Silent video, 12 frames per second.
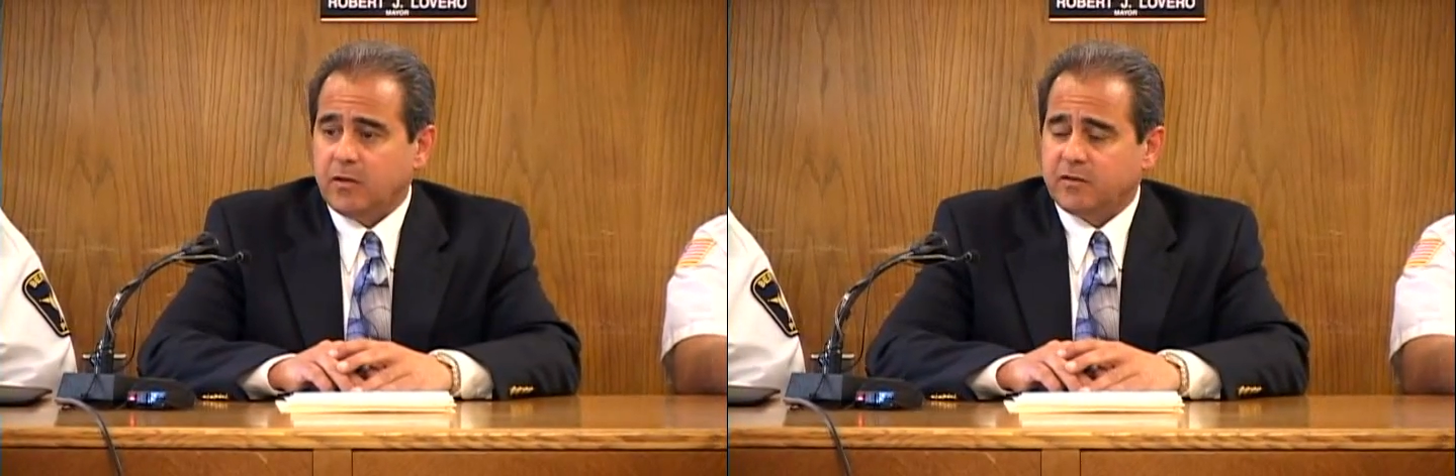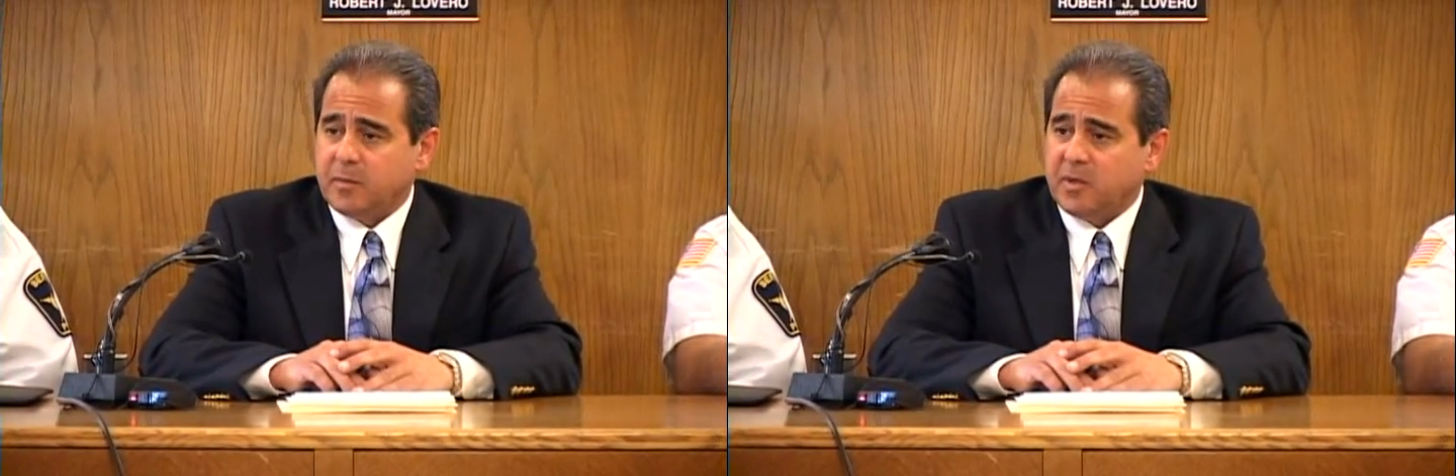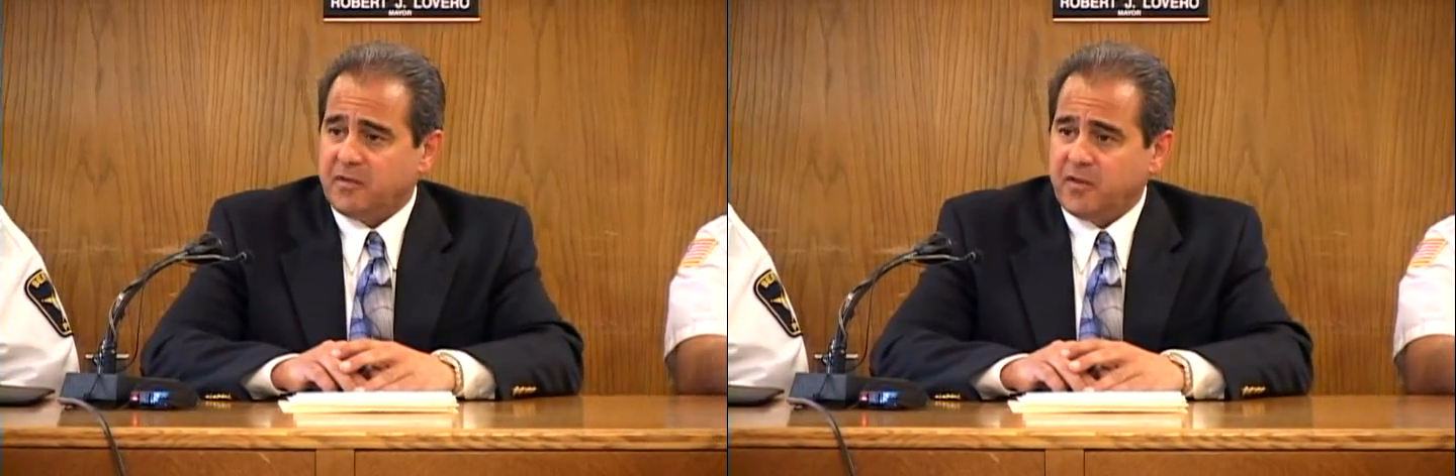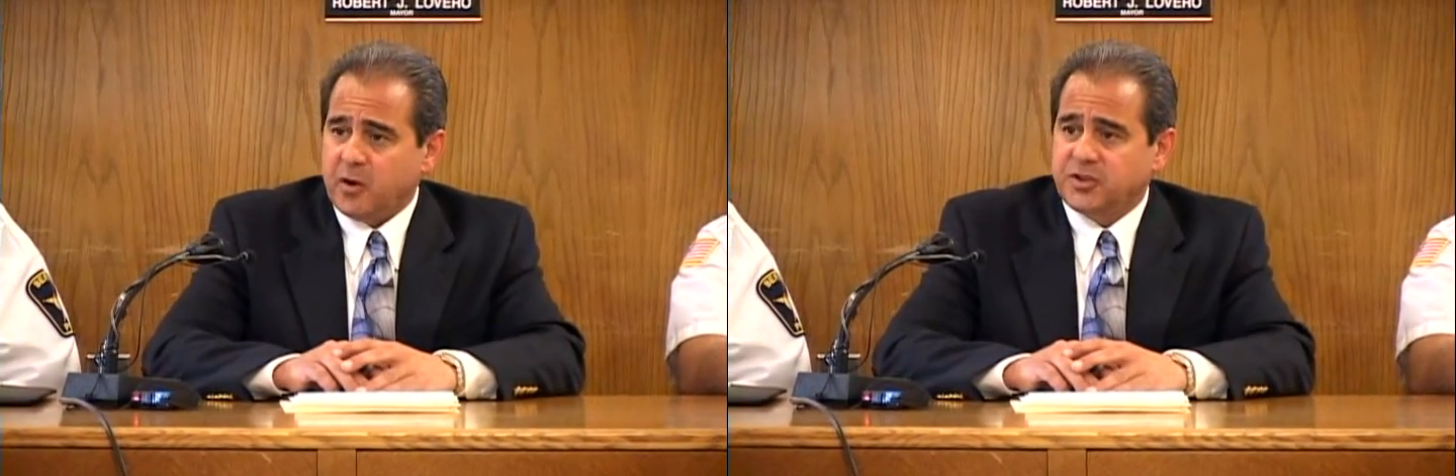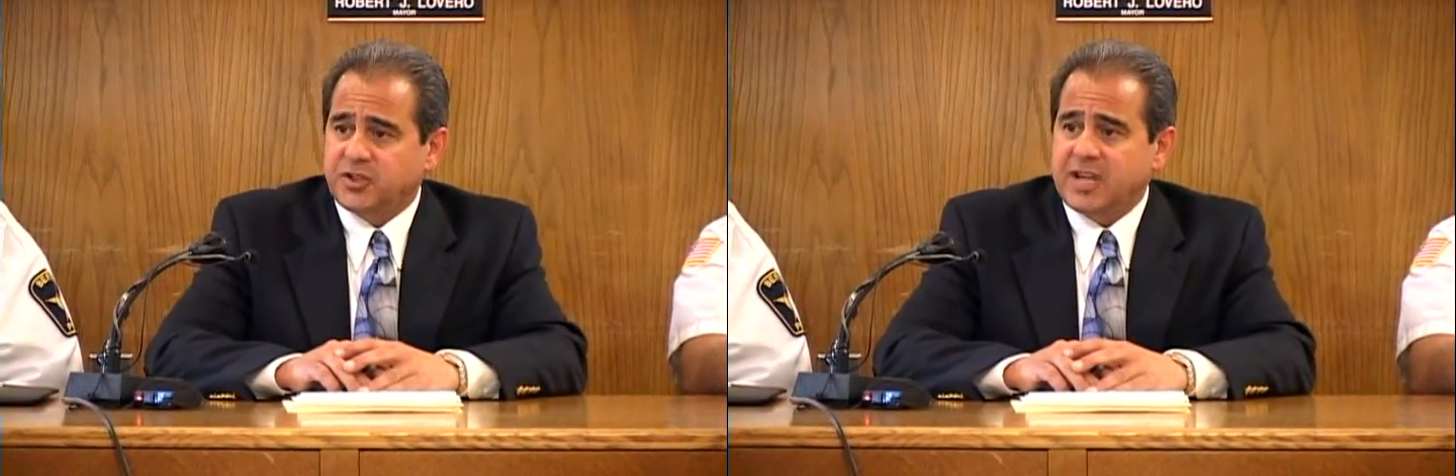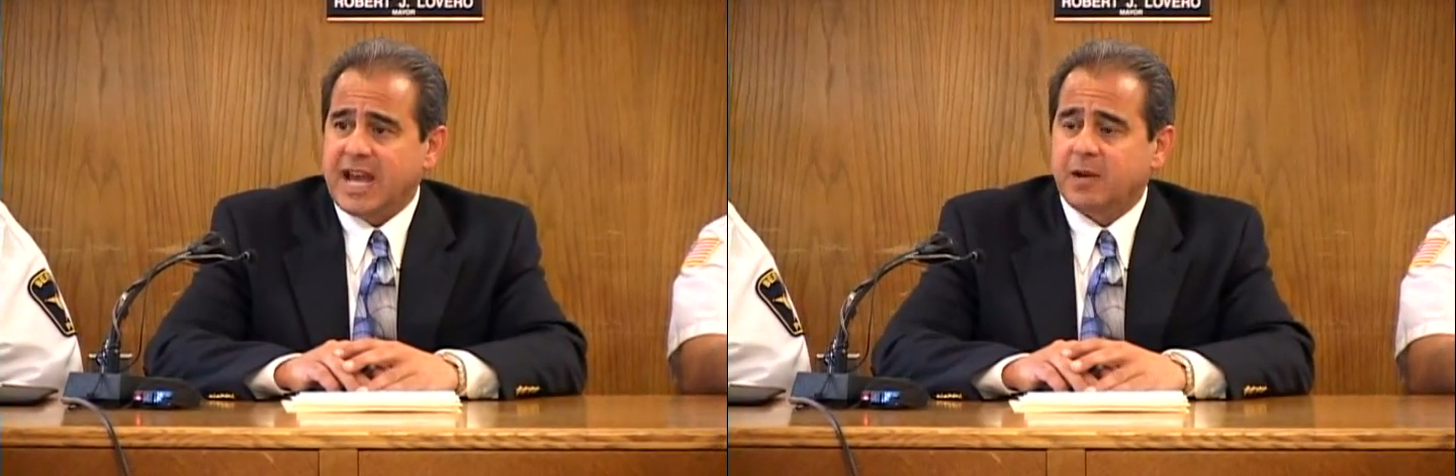From the
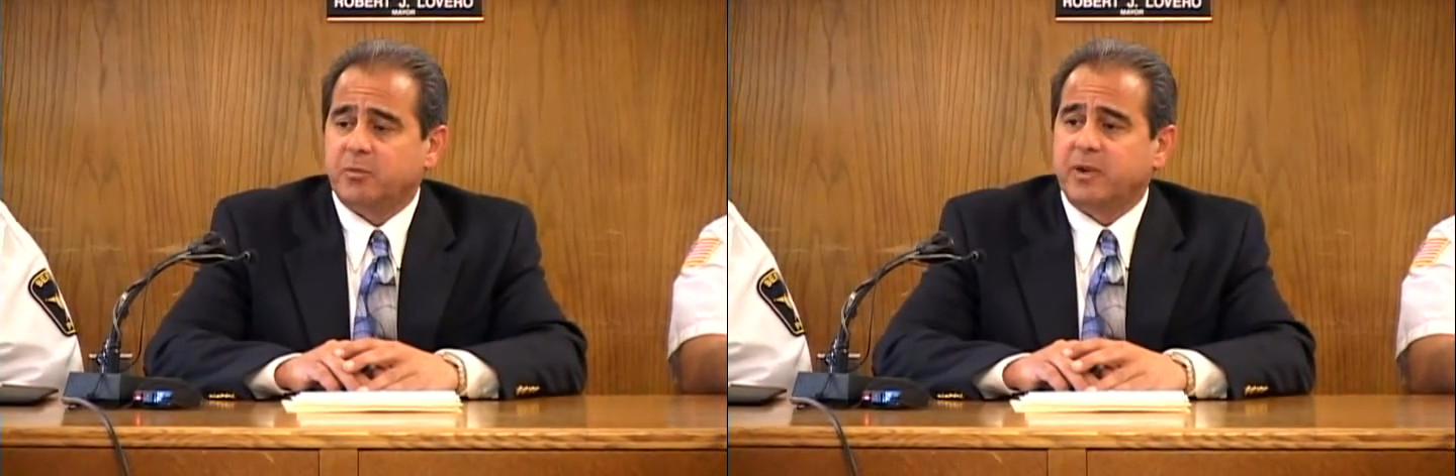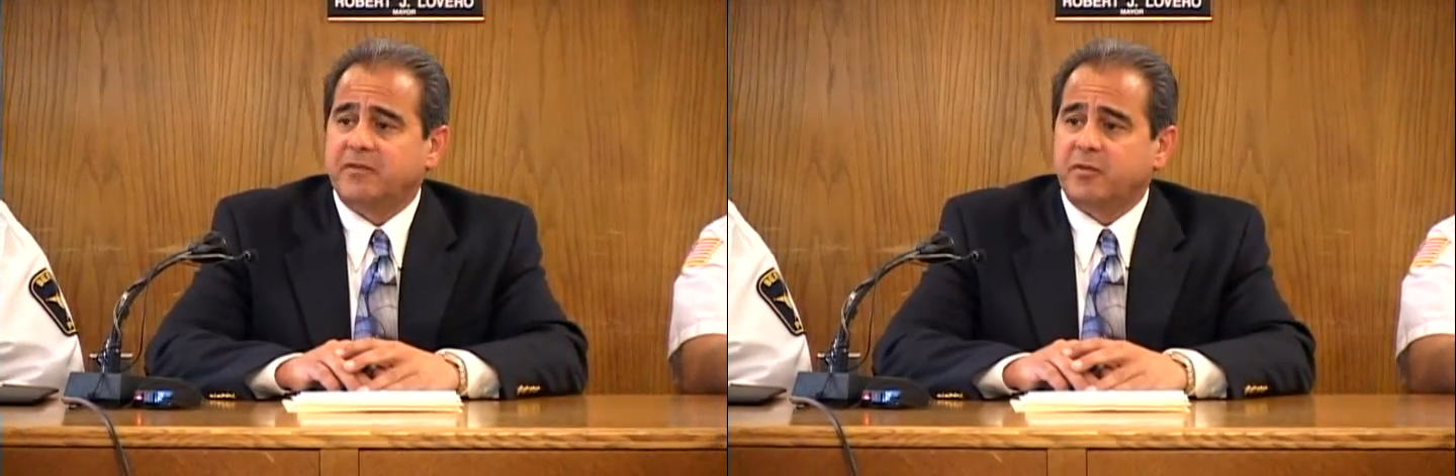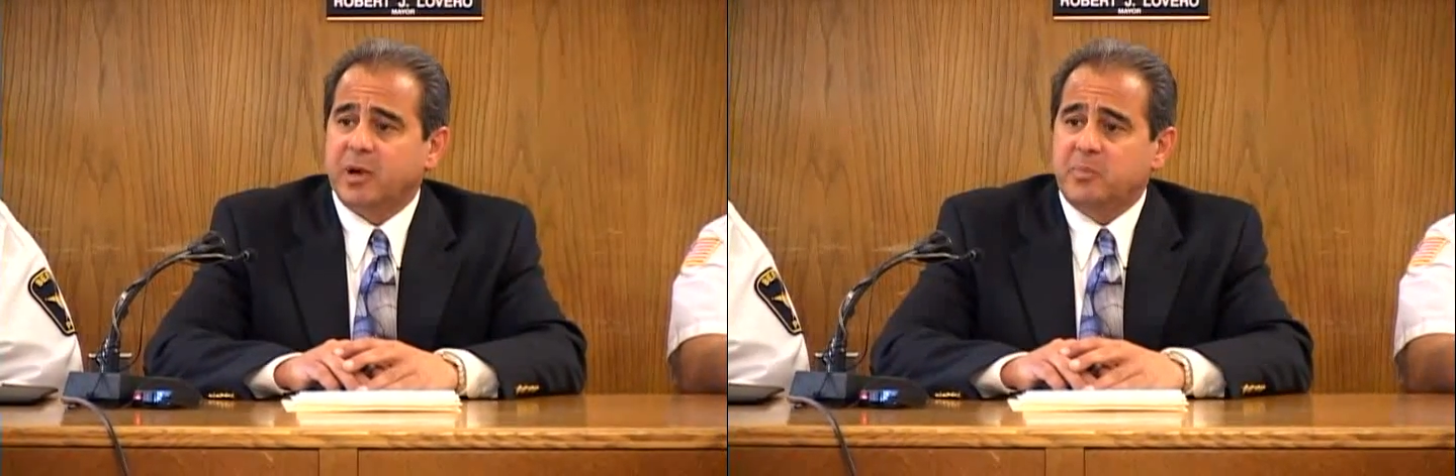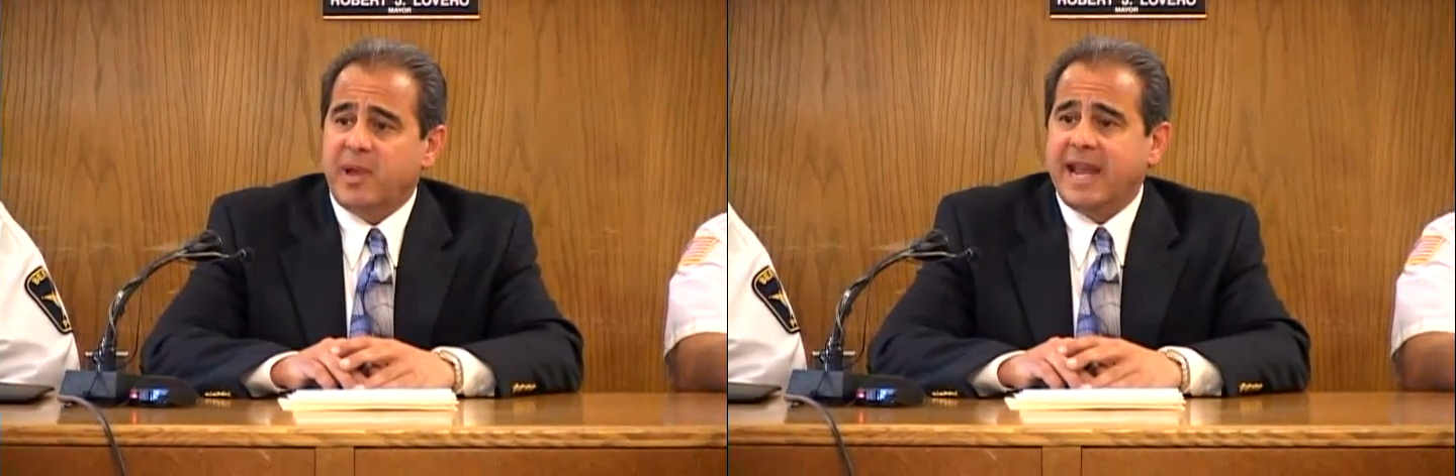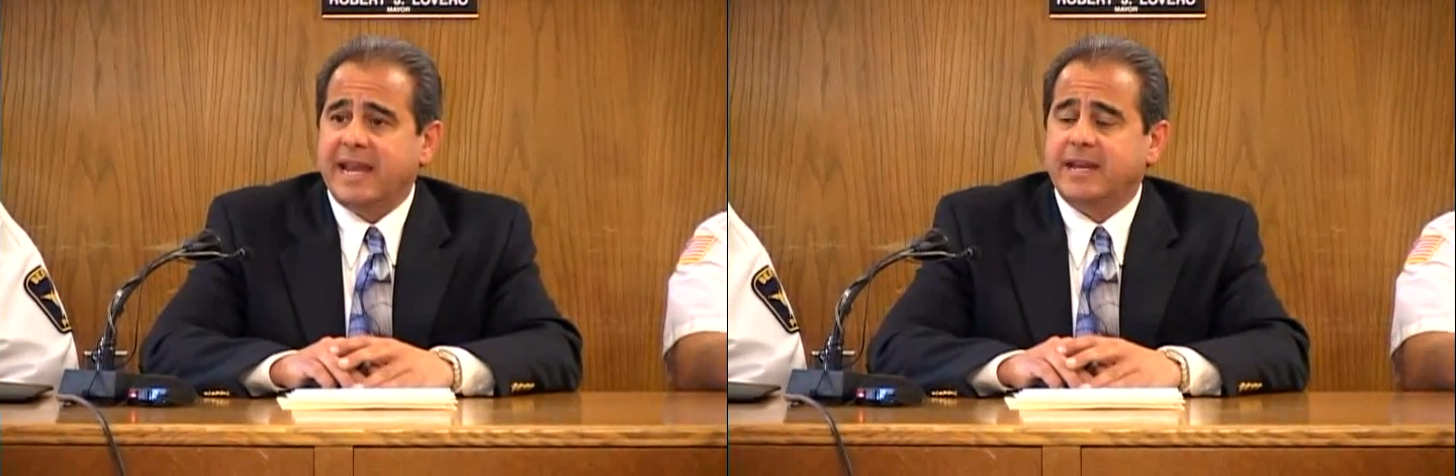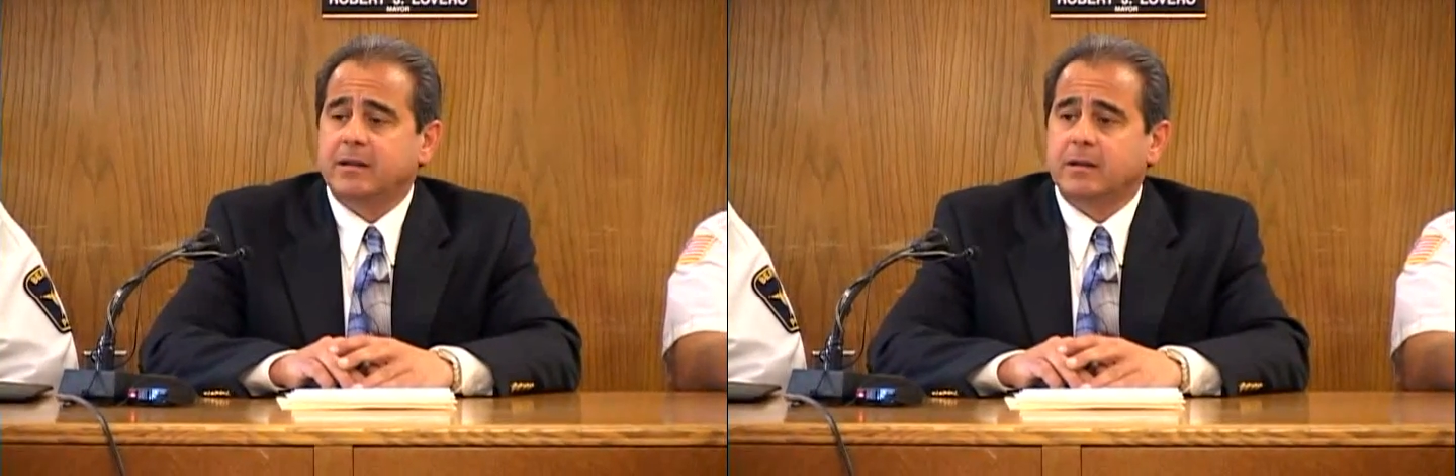first set, we've
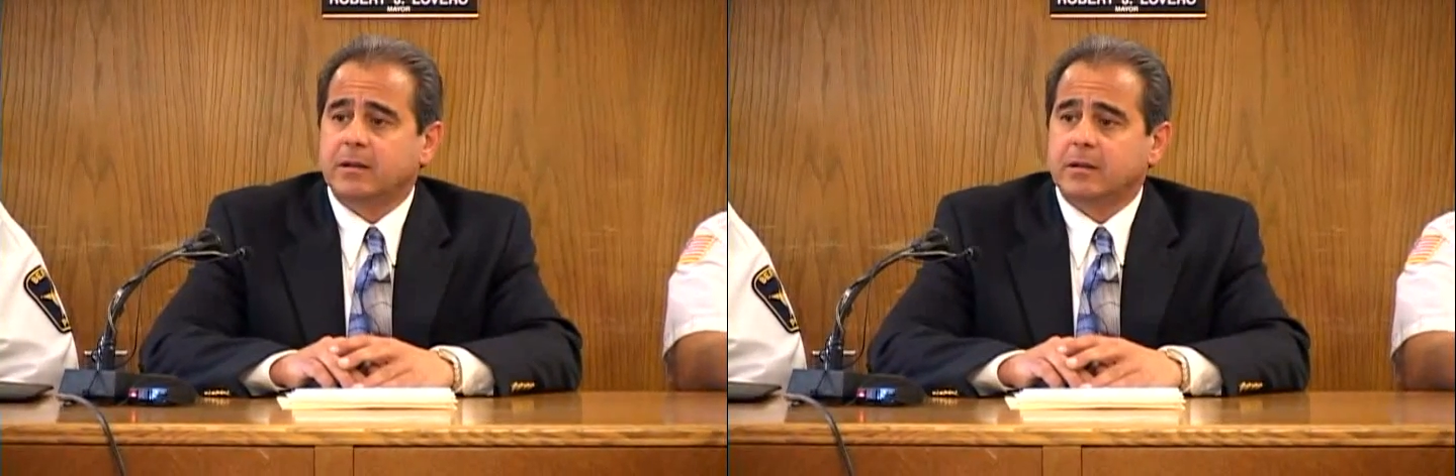repaid